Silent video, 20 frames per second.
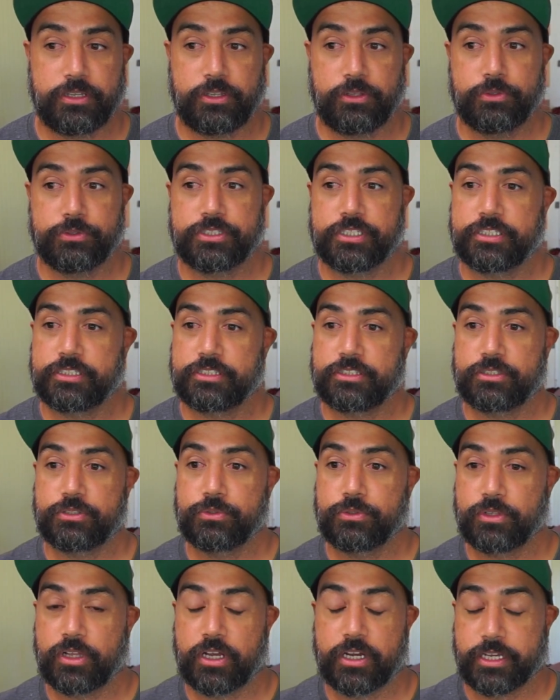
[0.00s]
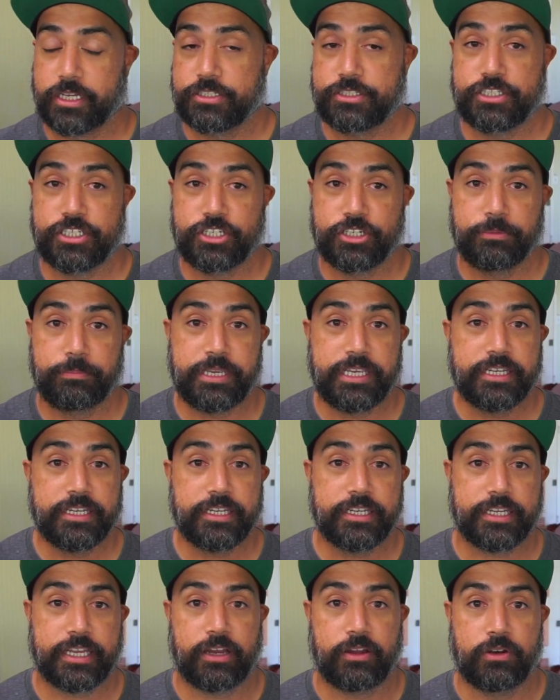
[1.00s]
use it to log into your bank
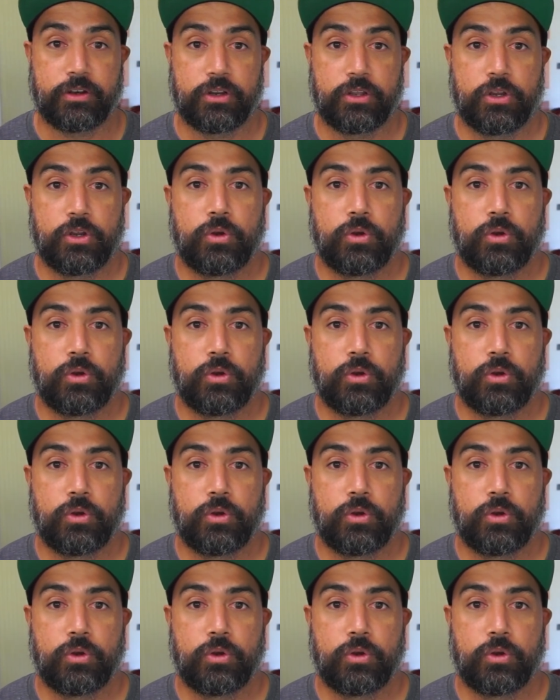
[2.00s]
account,